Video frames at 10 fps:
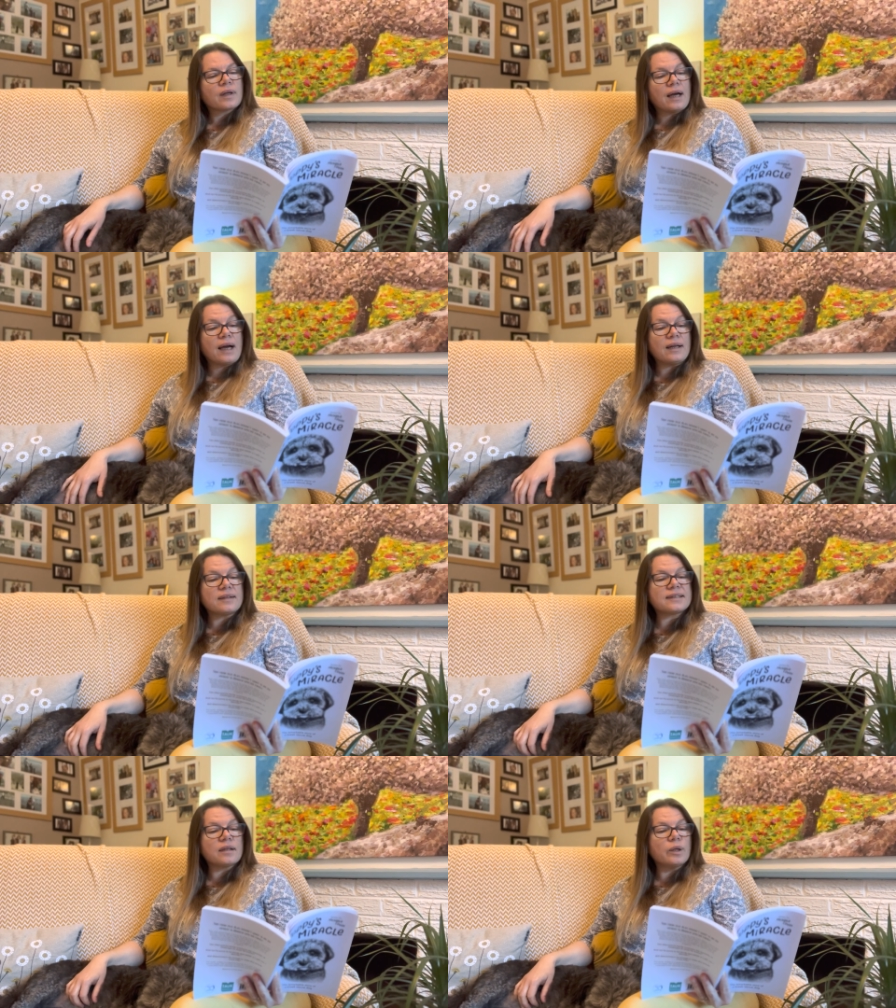
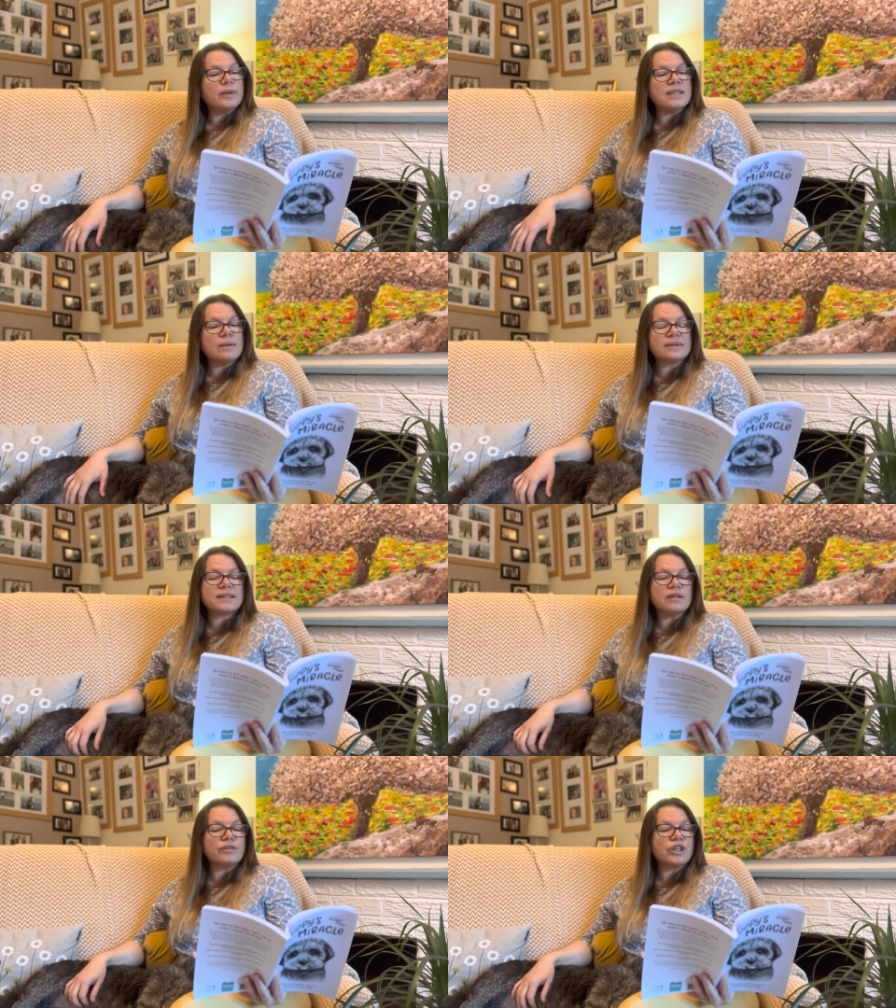Alex lowered
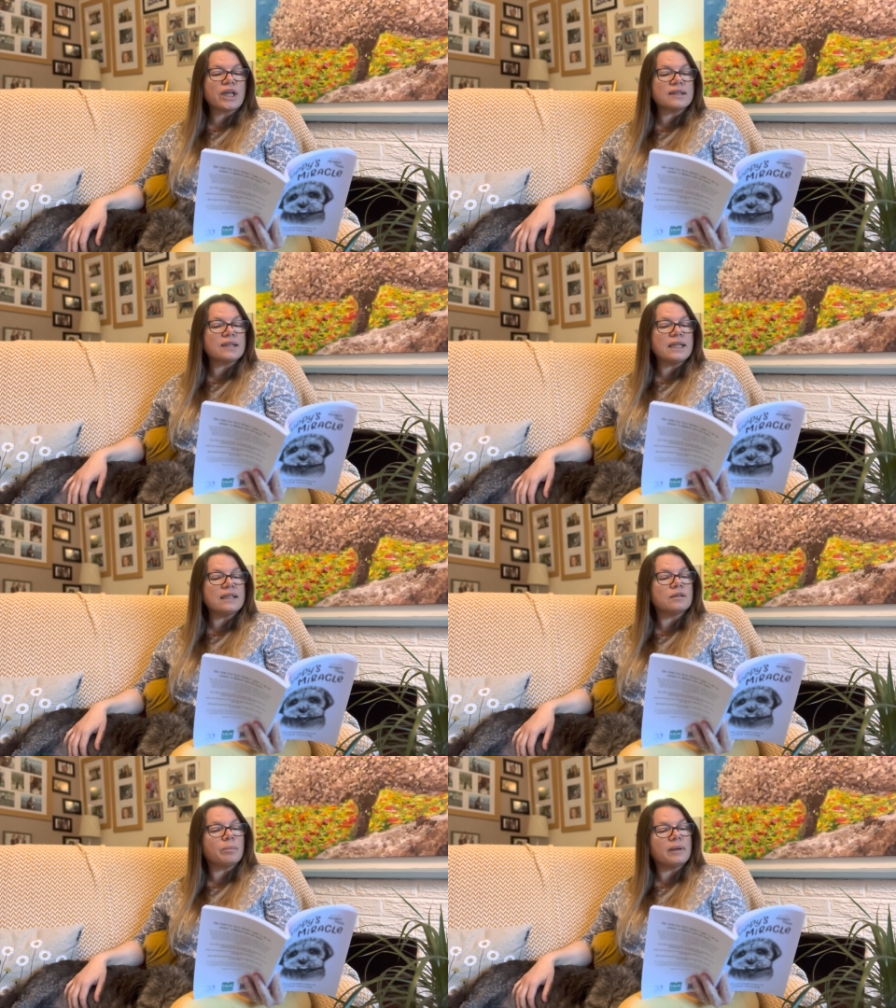himself gently
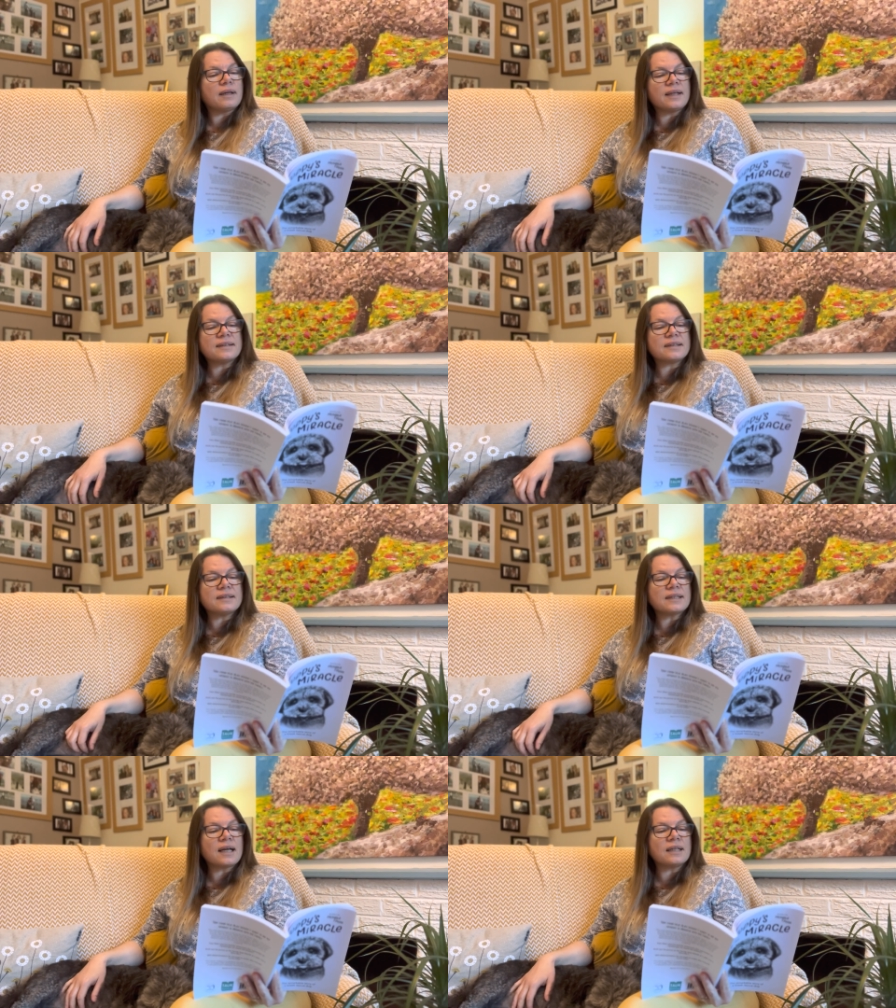and placed
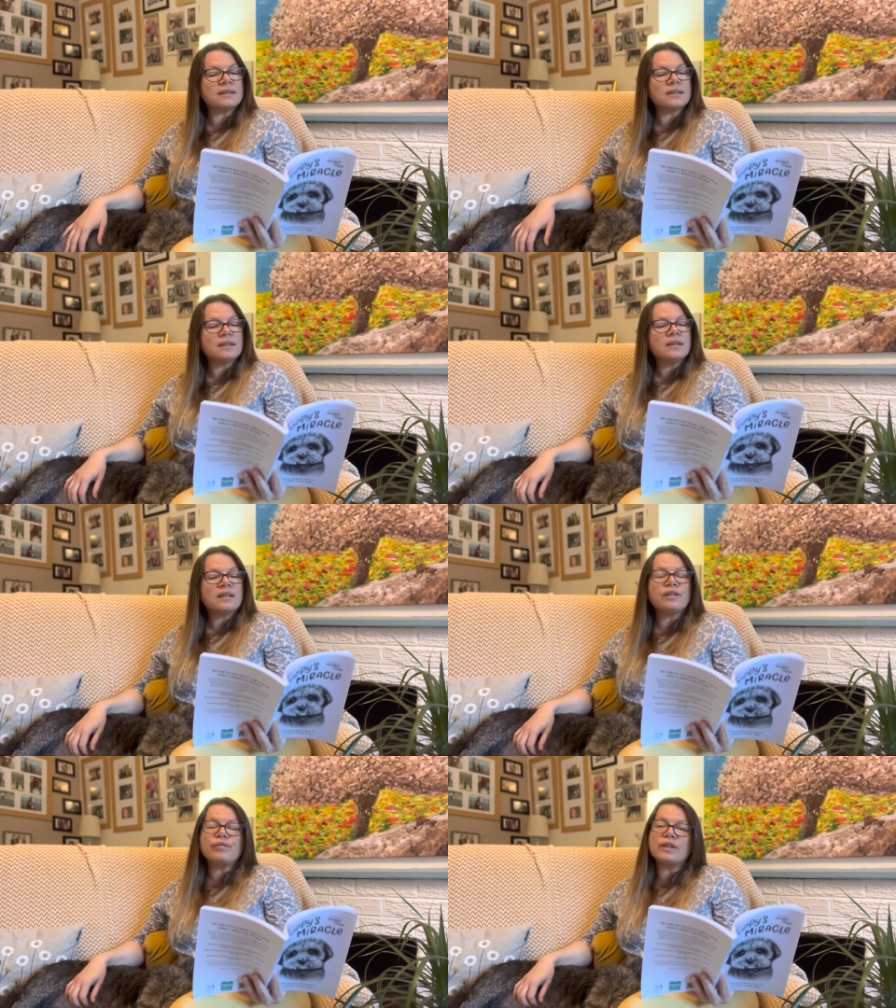his hand
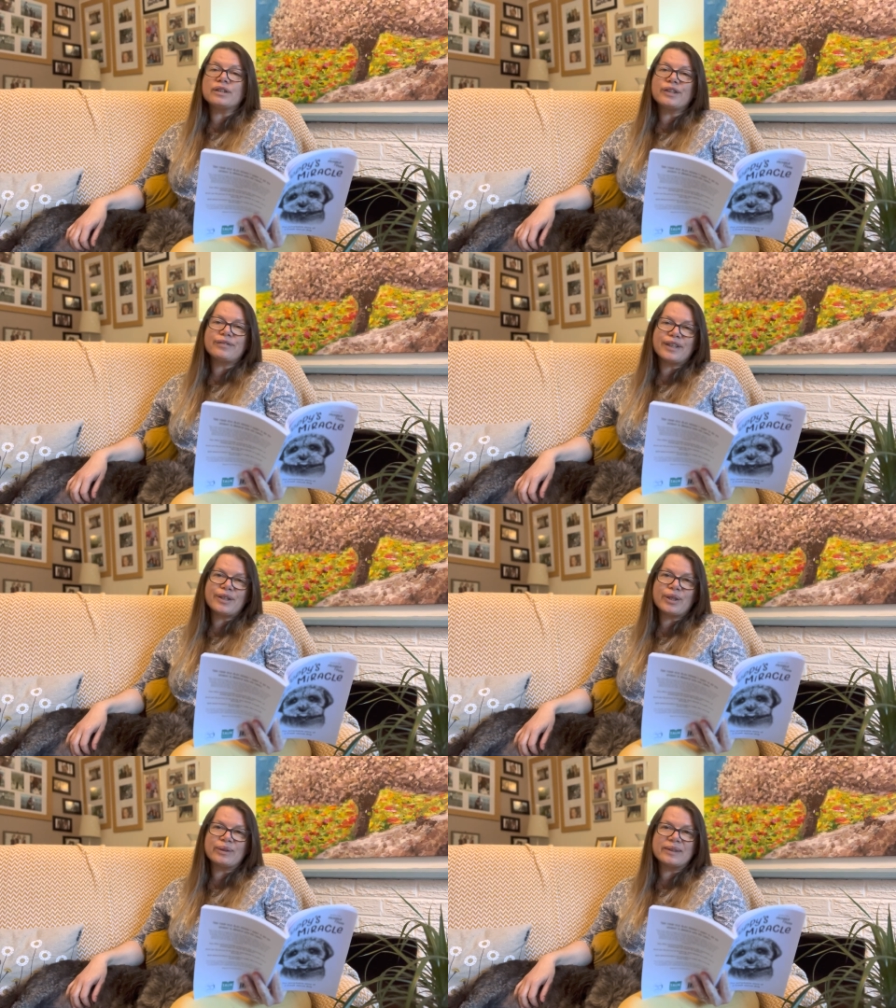in front of her
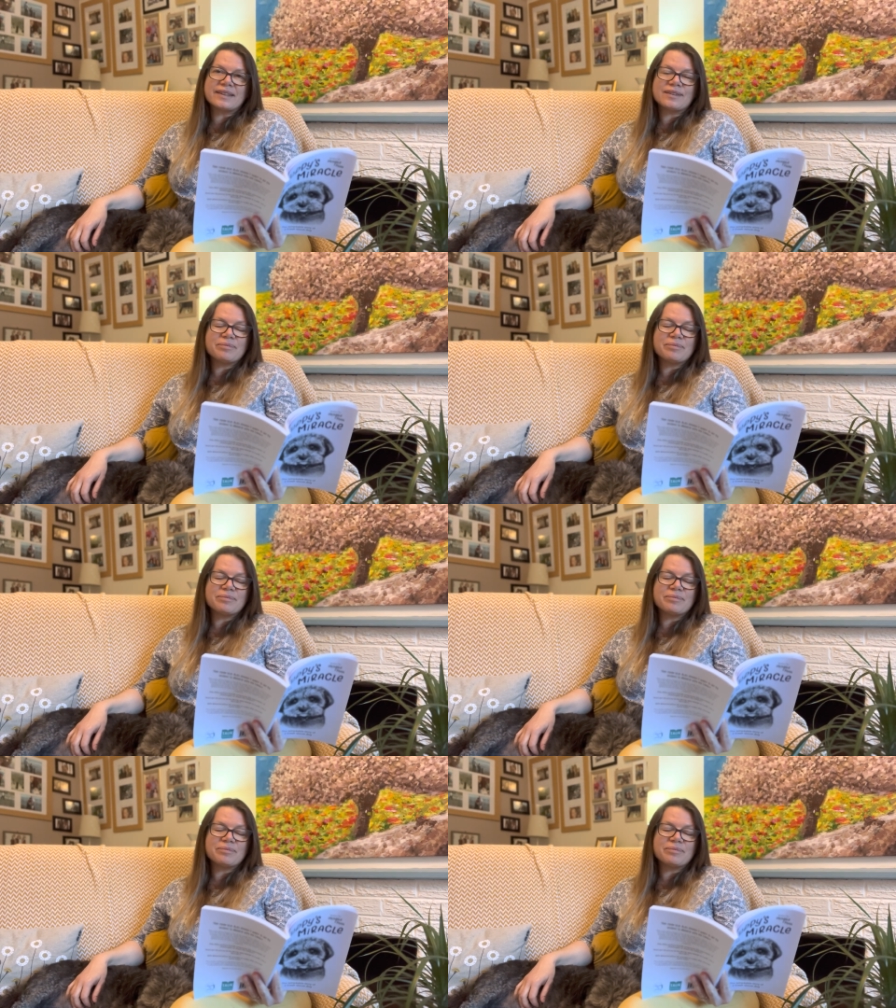nose.